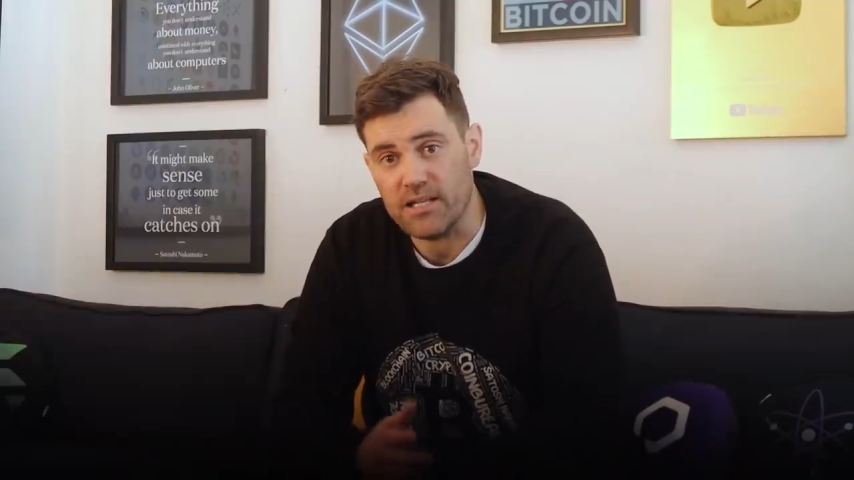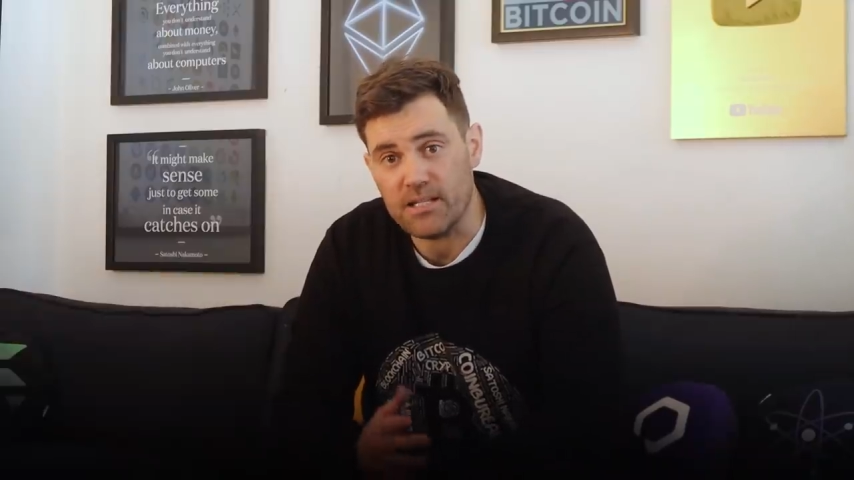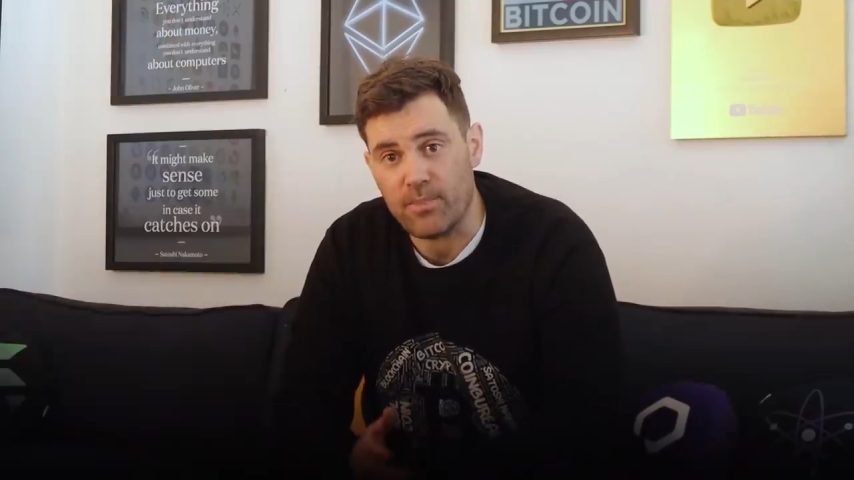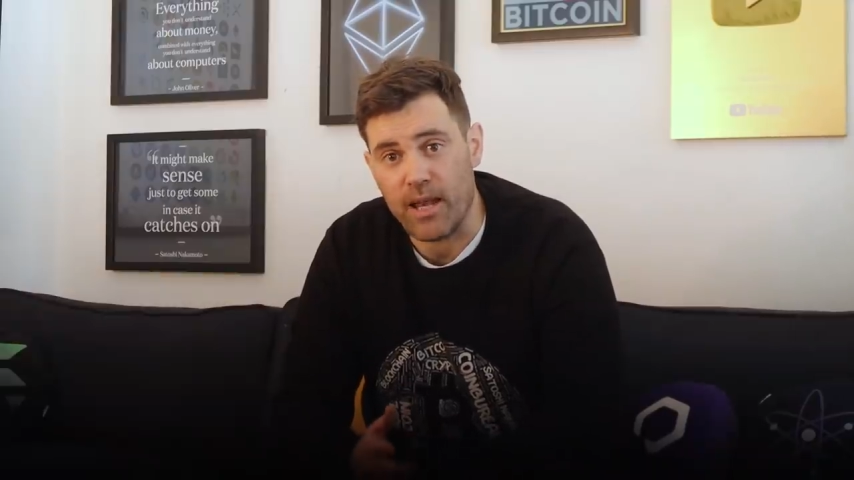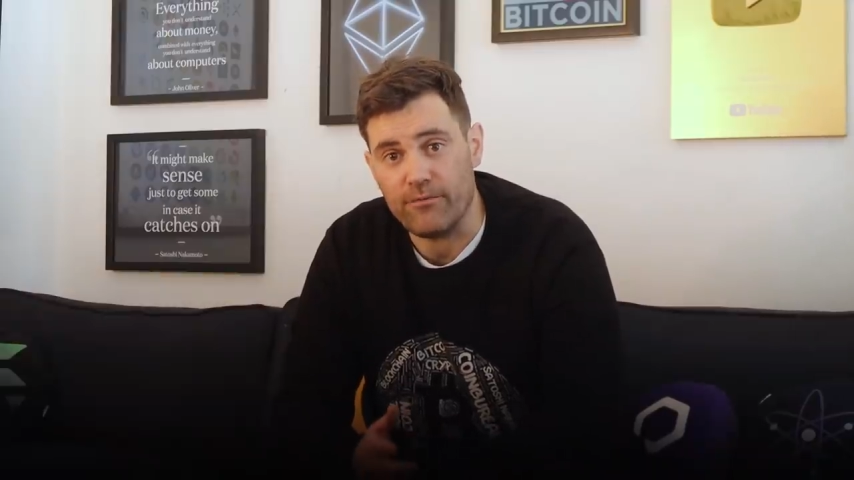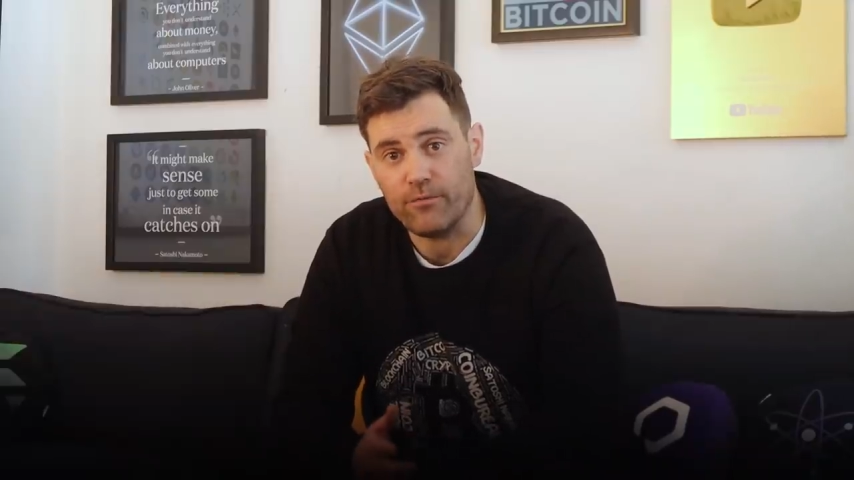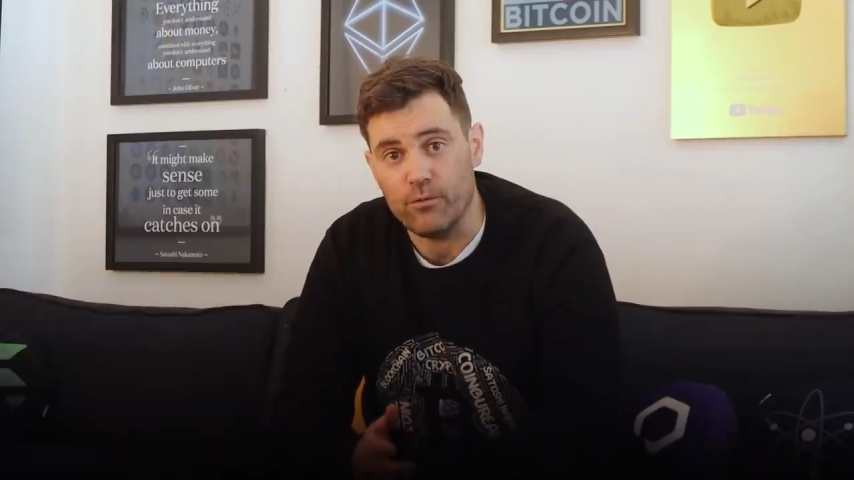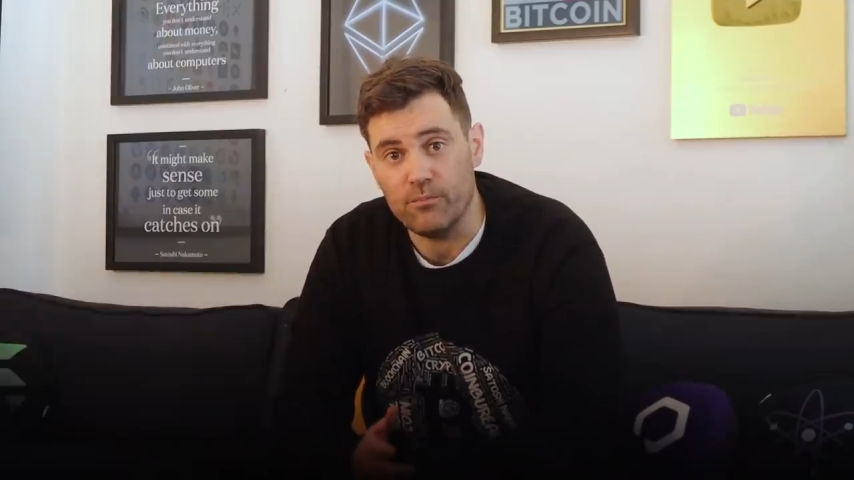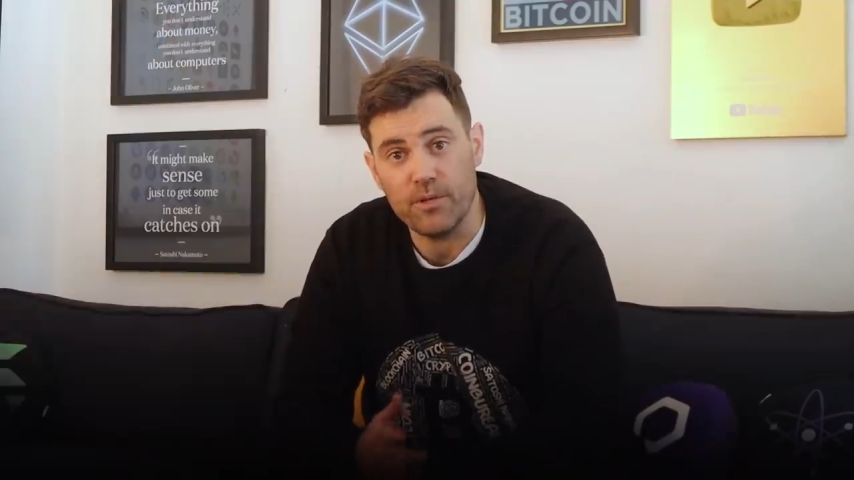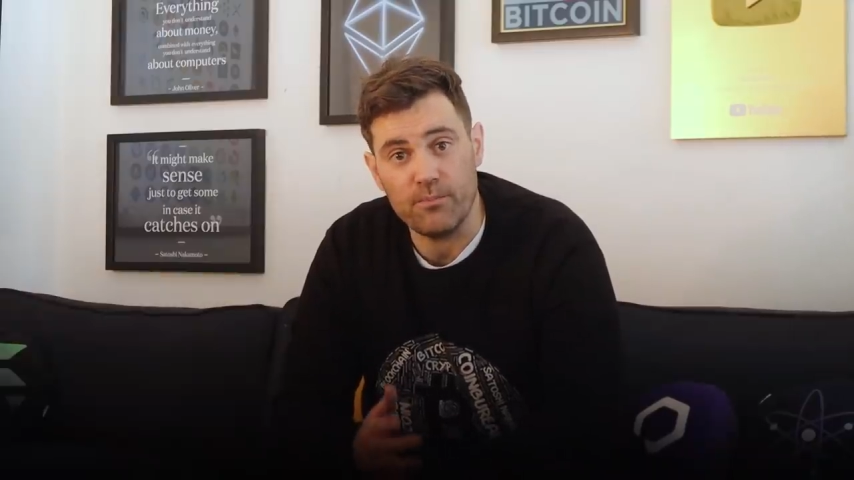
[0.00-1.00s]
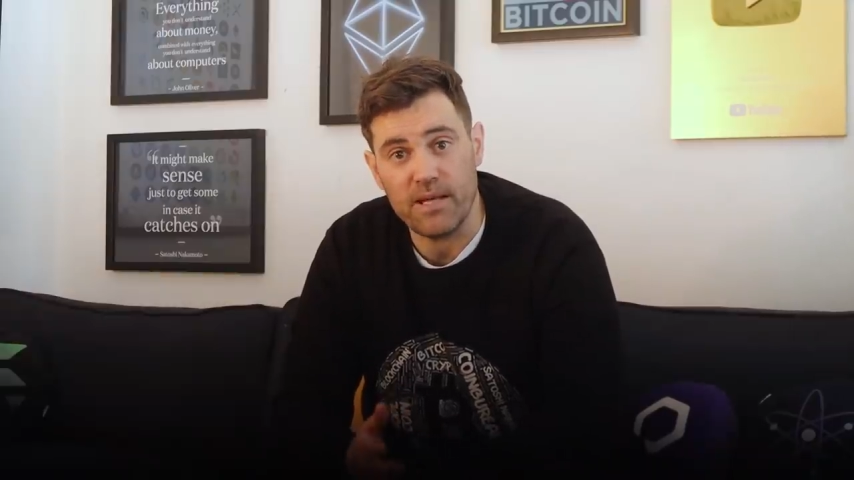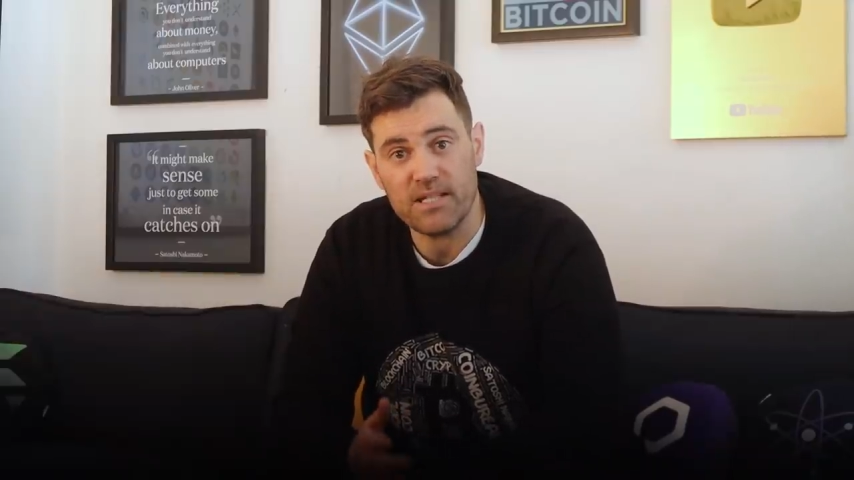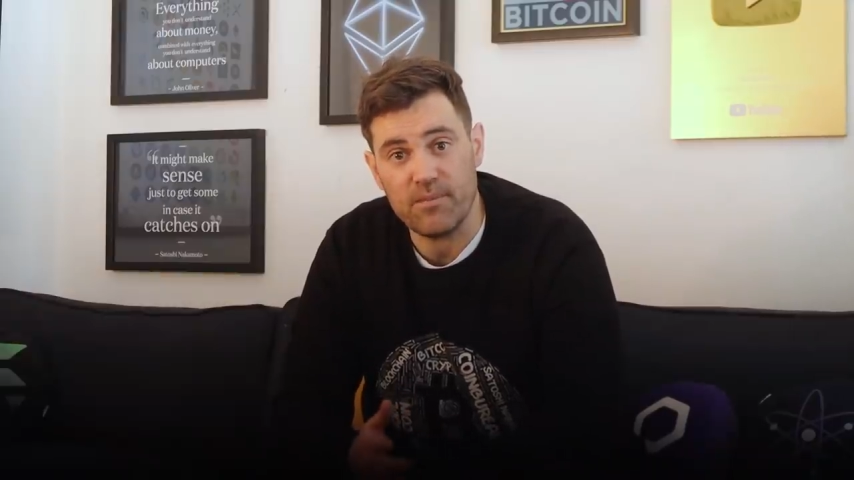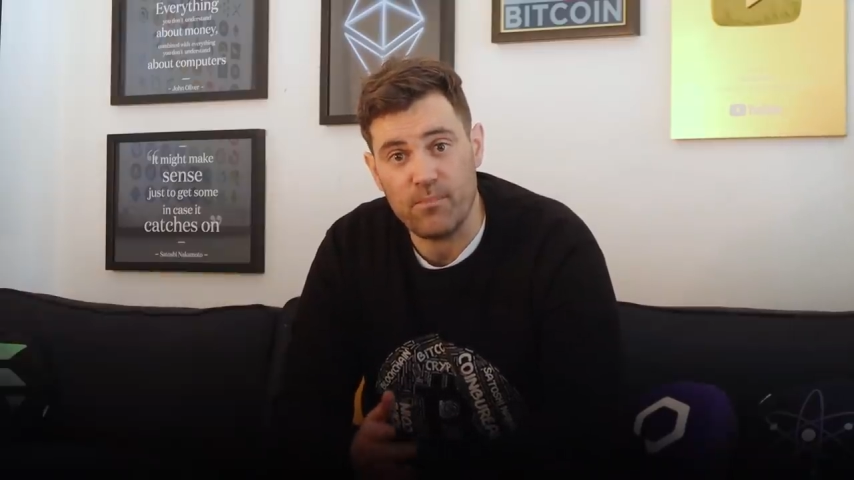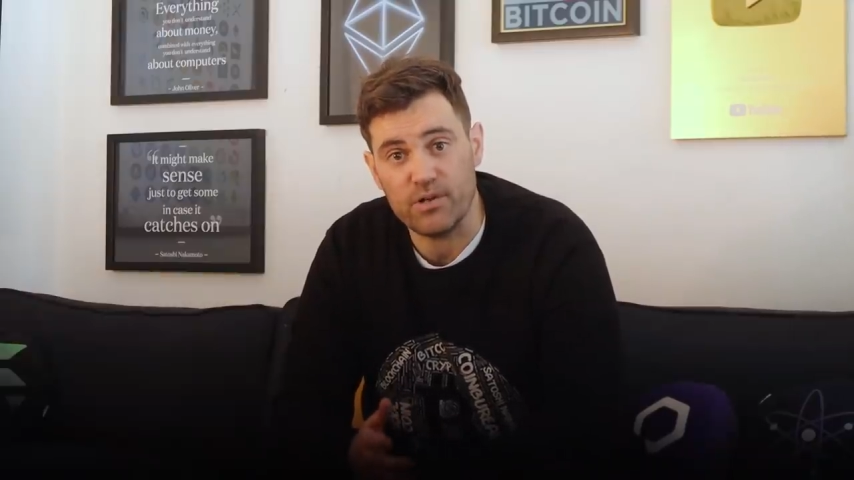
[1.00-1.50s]
is a platform that
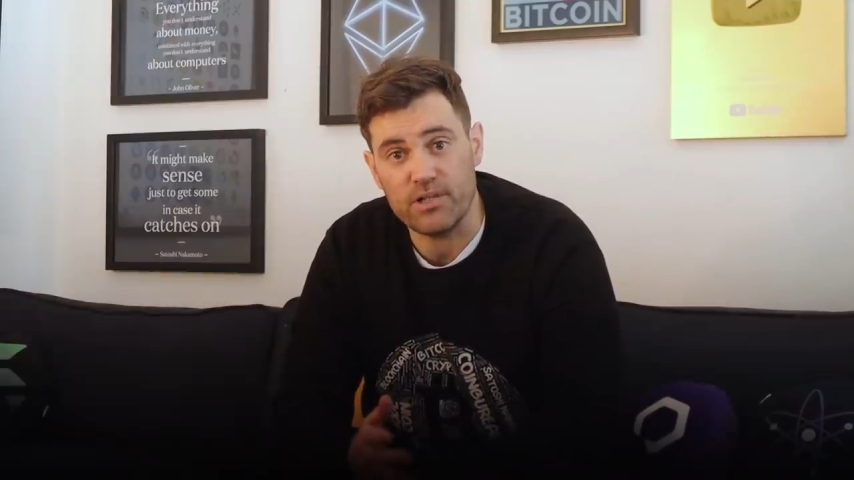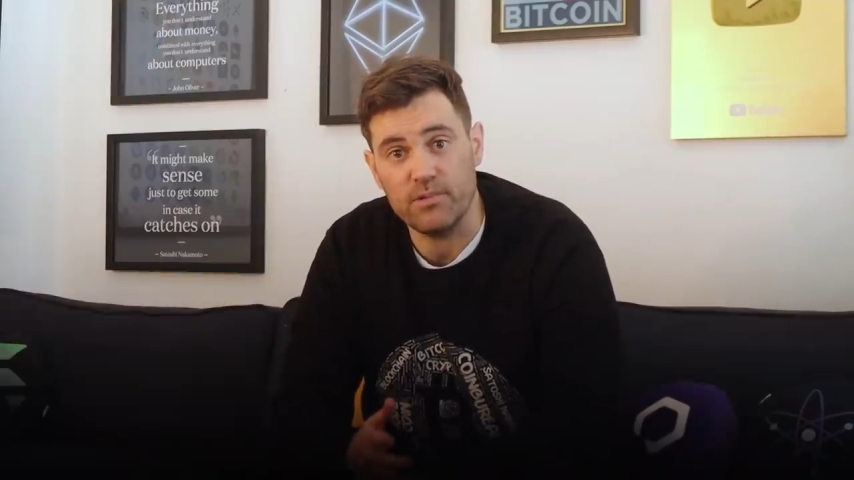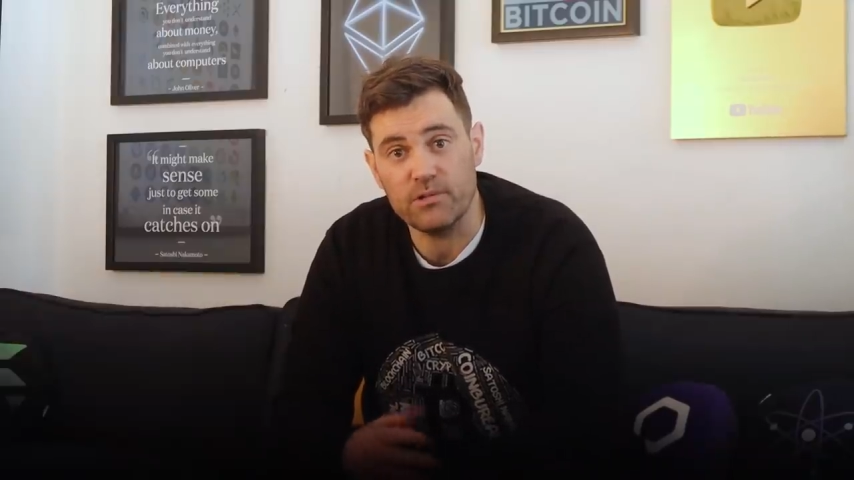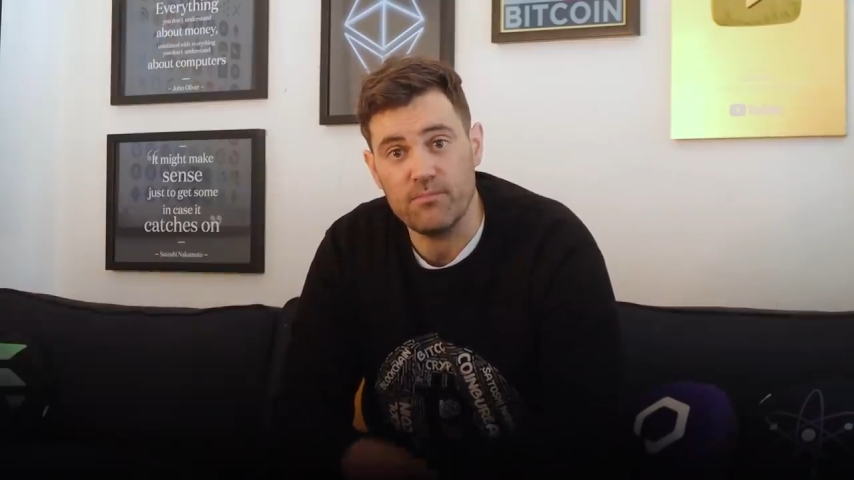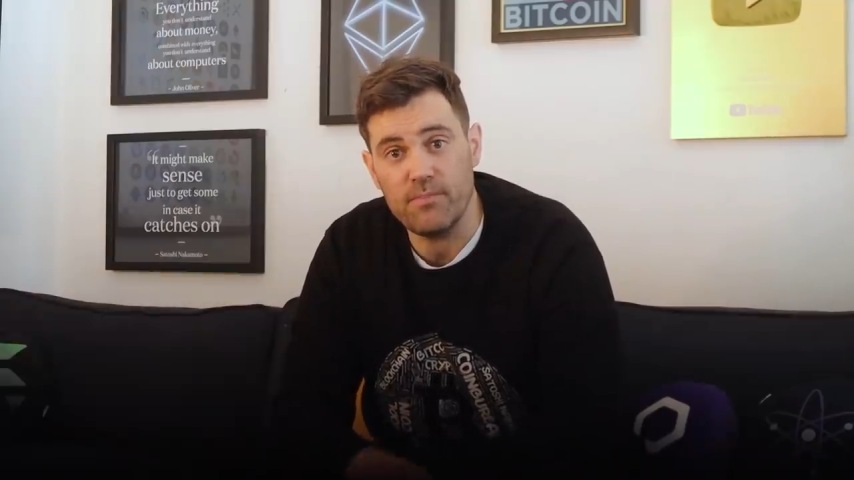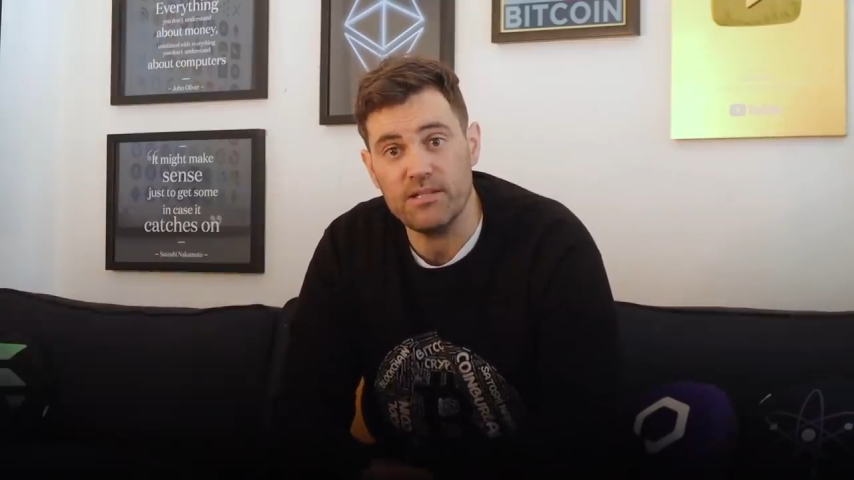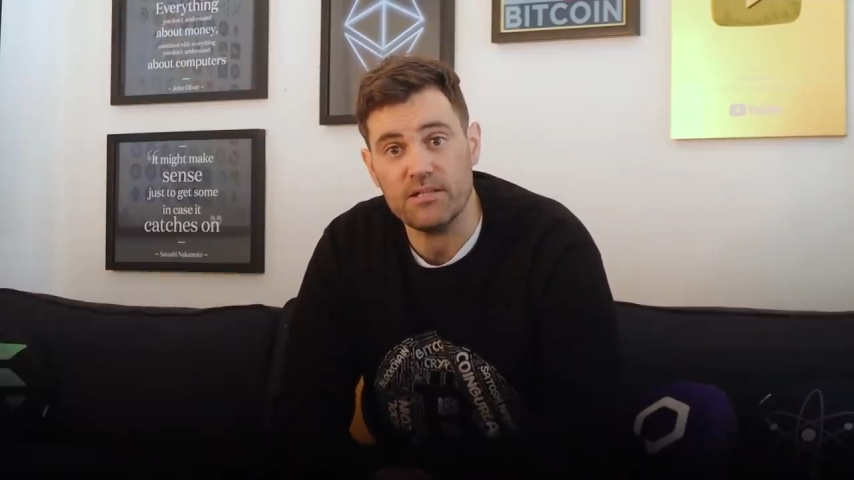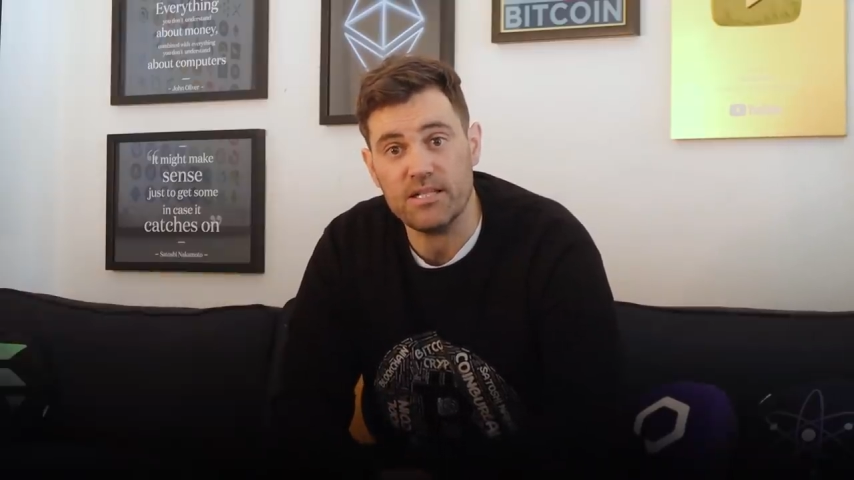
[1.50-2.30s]
makes it possible to mint